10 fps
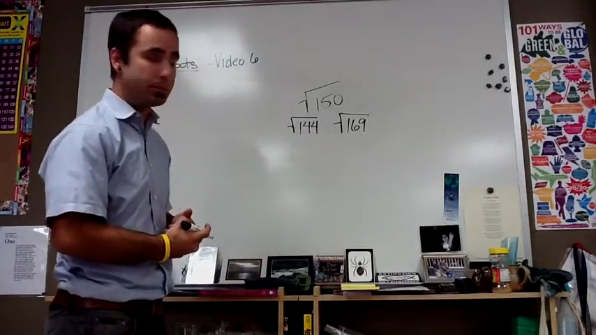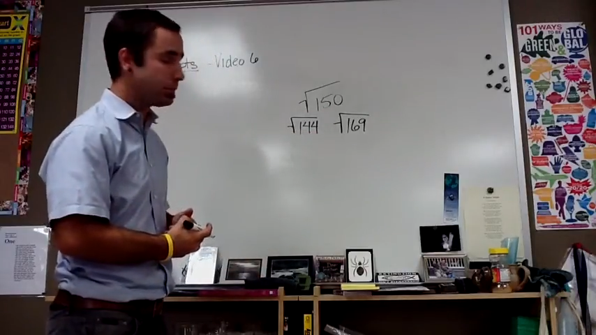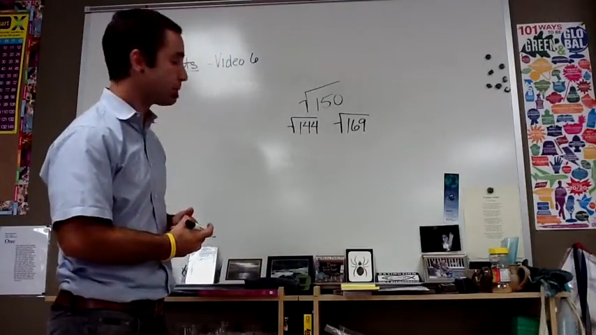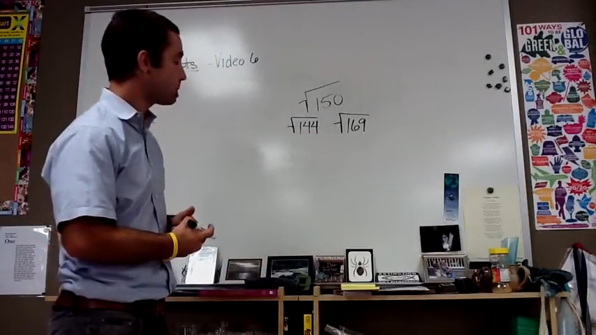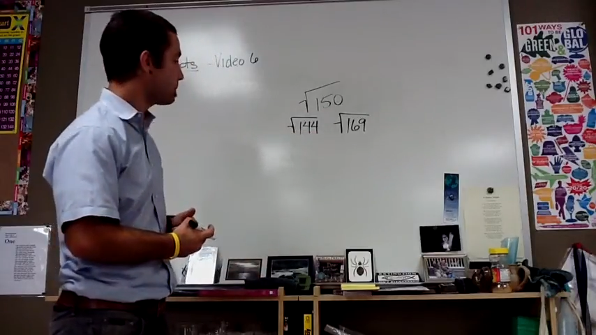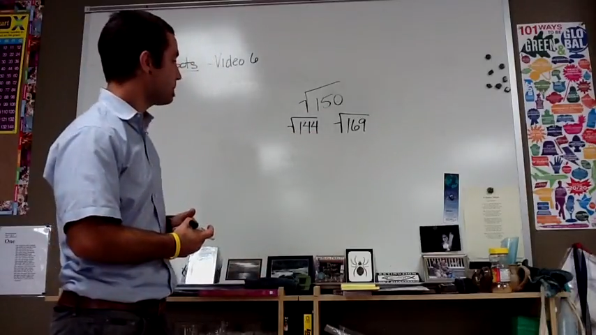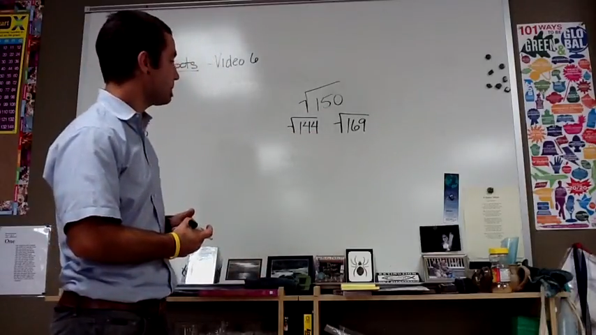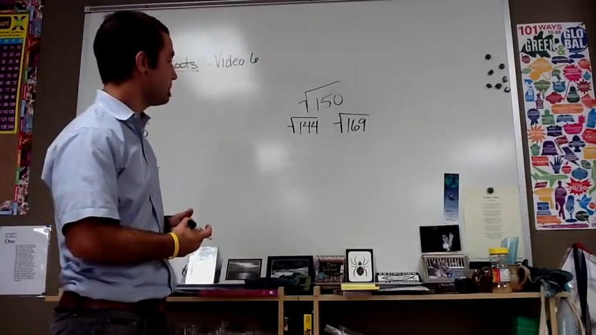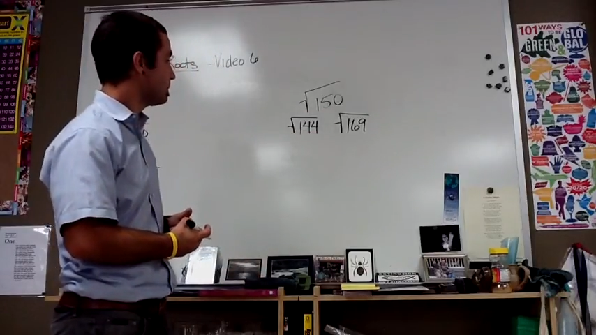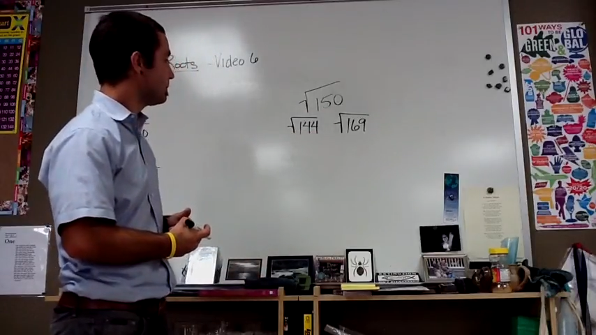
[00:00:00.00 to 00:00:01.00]

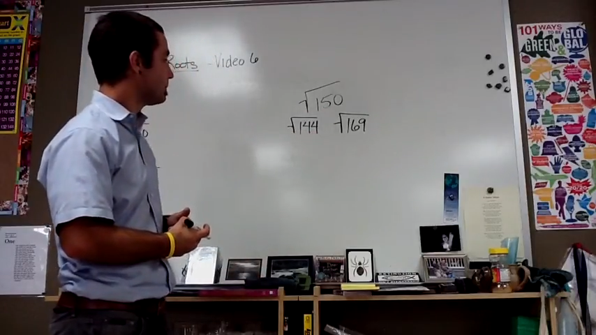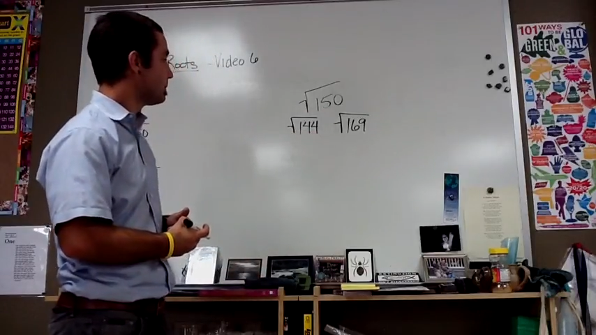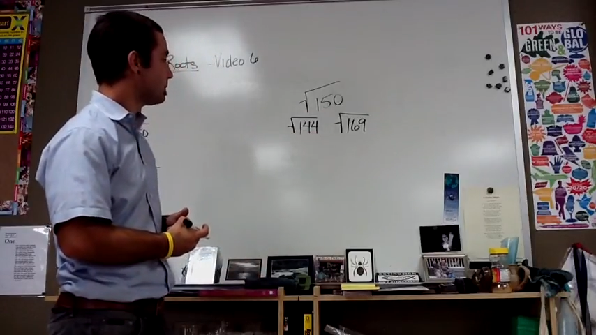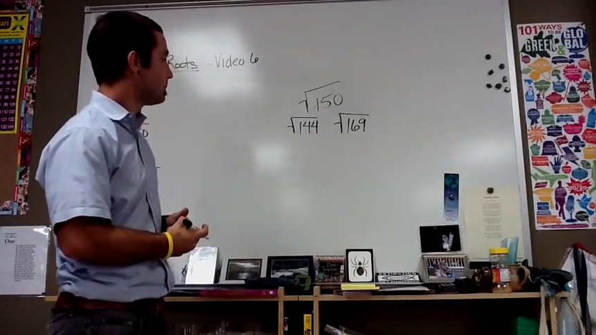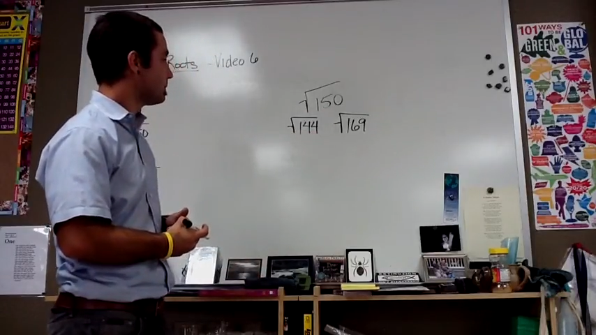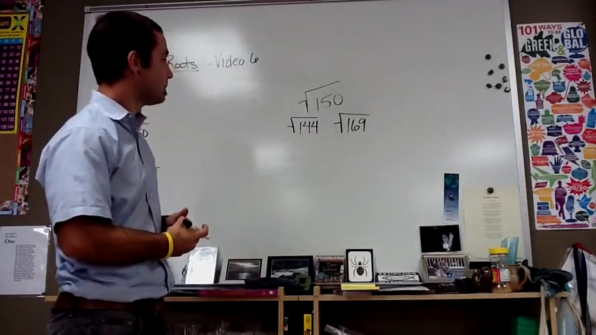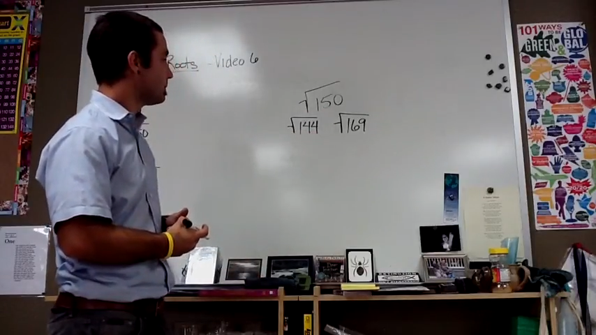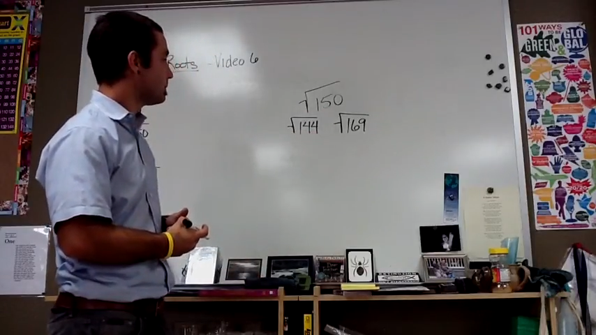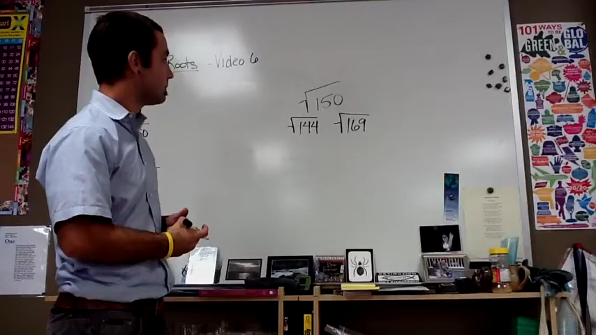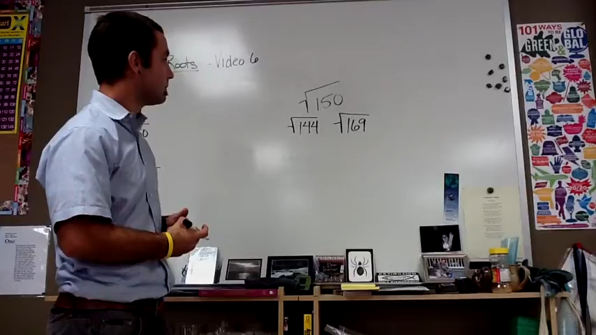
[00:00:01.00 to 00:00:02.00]

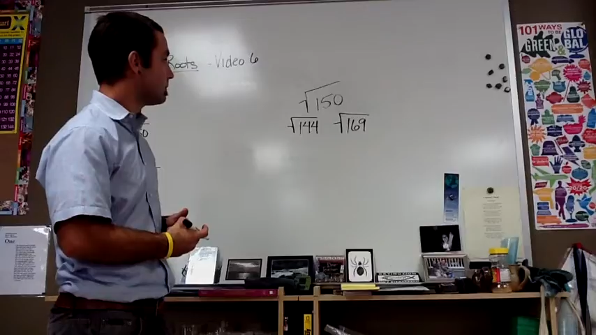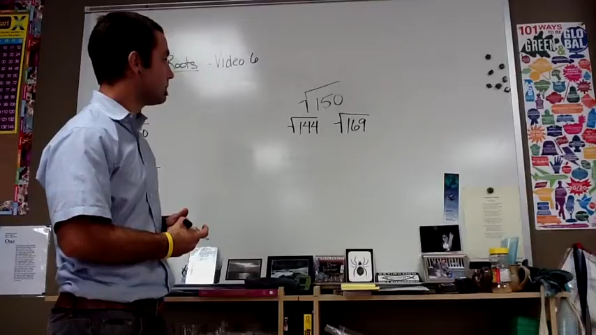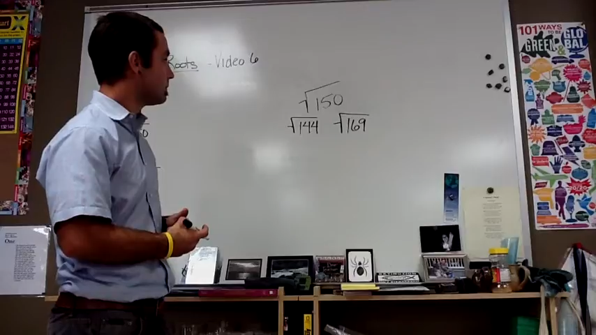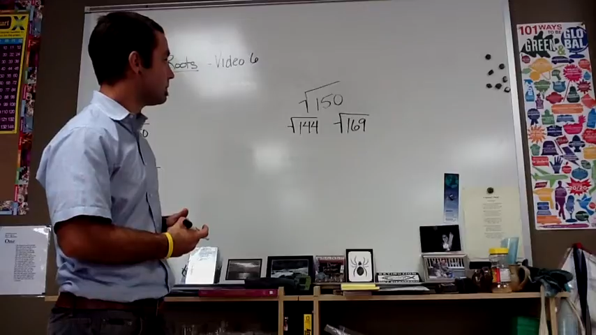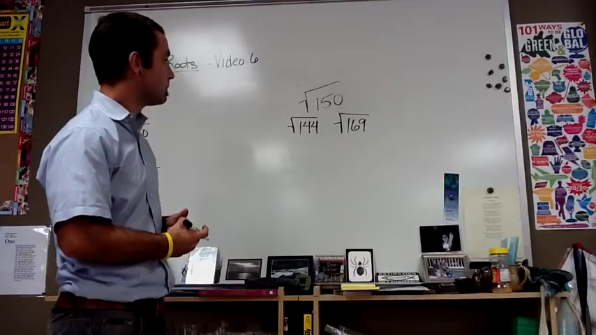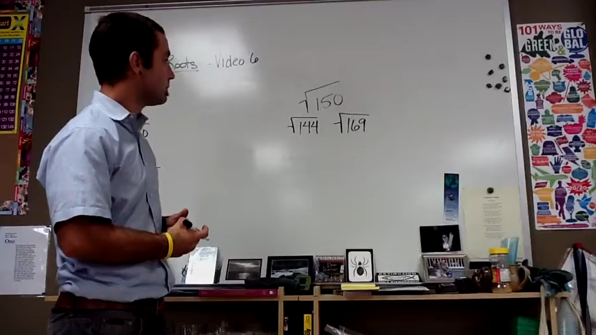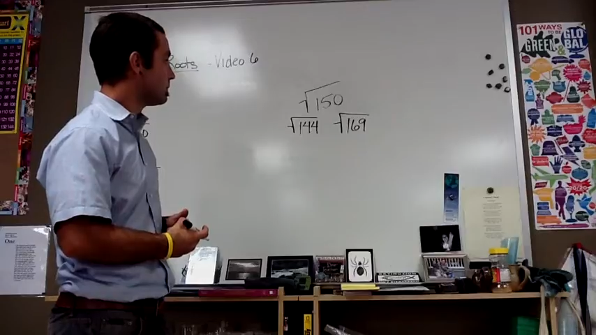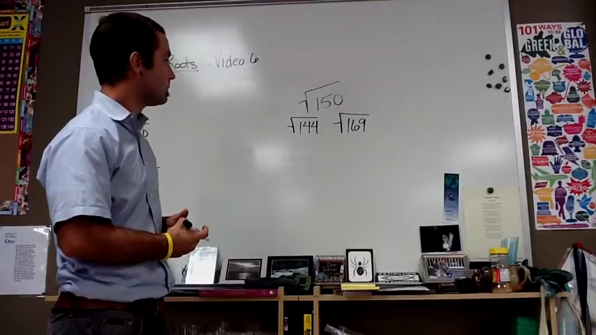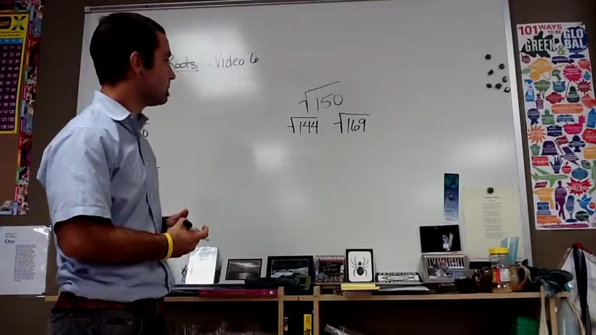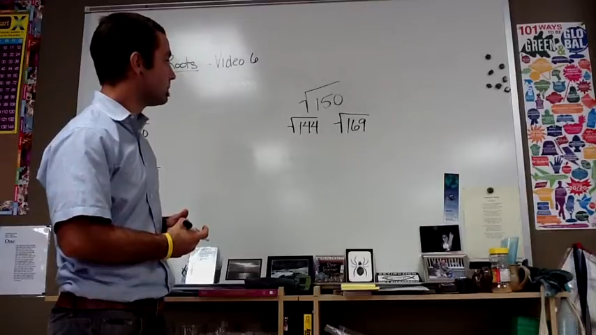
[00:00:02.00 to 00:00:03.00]

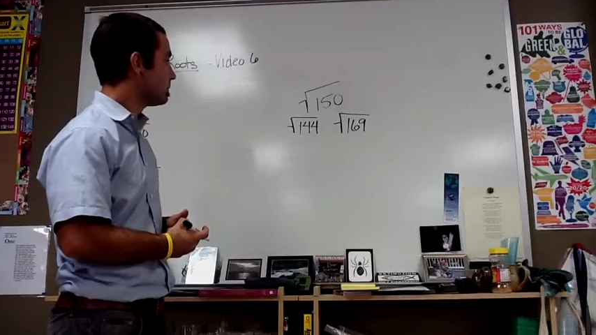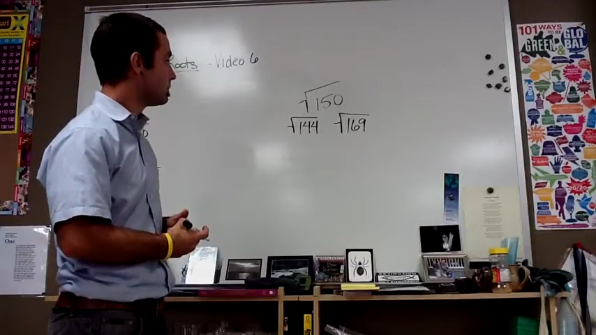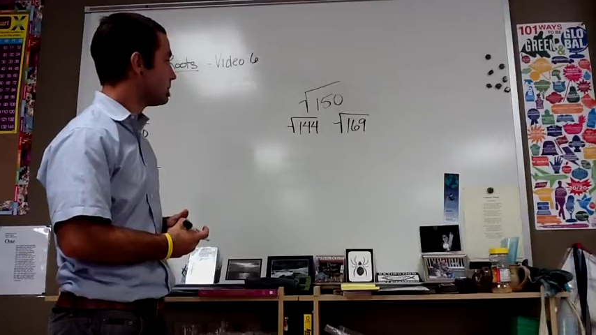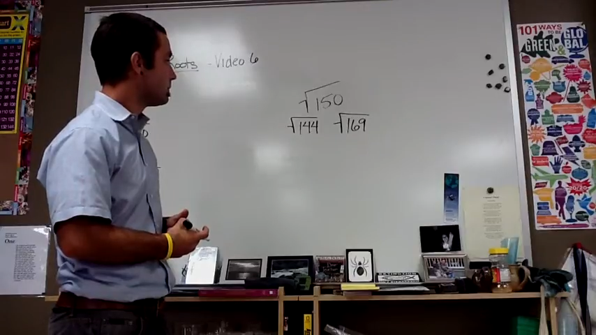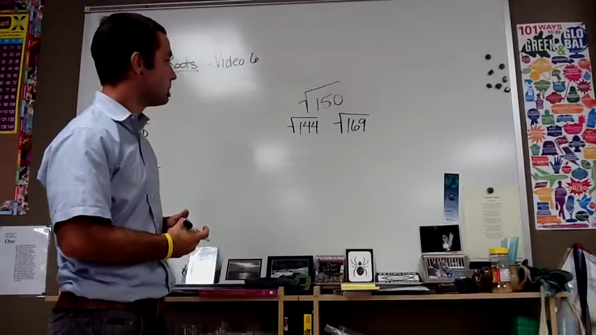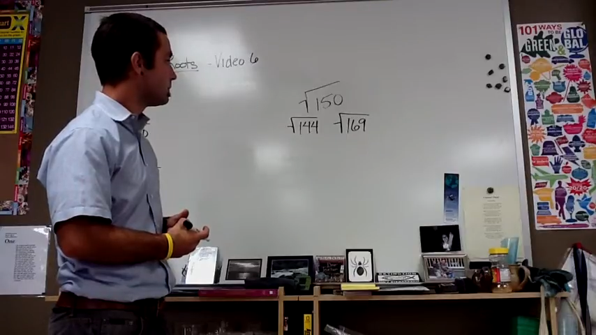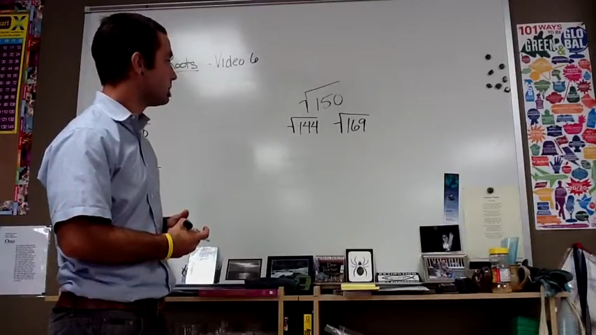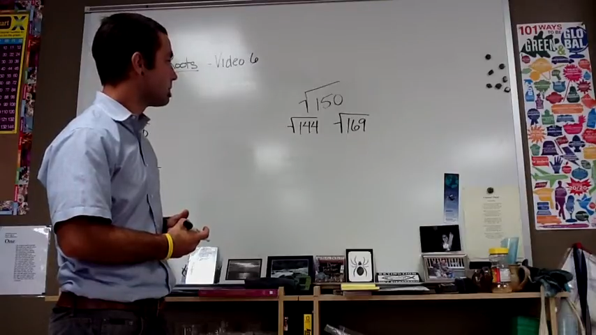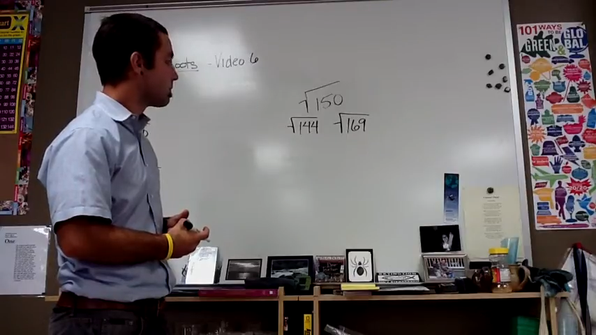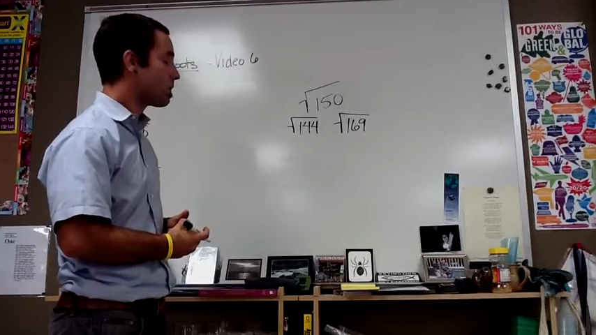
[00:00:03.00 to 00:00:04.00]

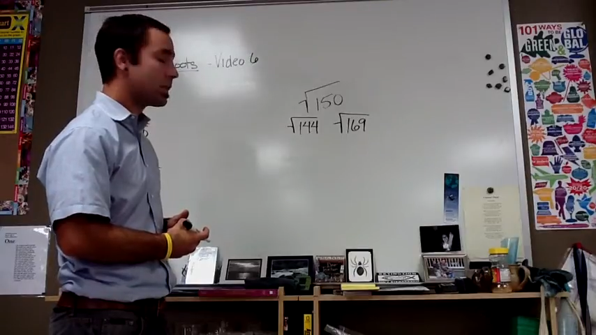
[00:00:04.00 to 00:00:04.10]
Nobody speaks.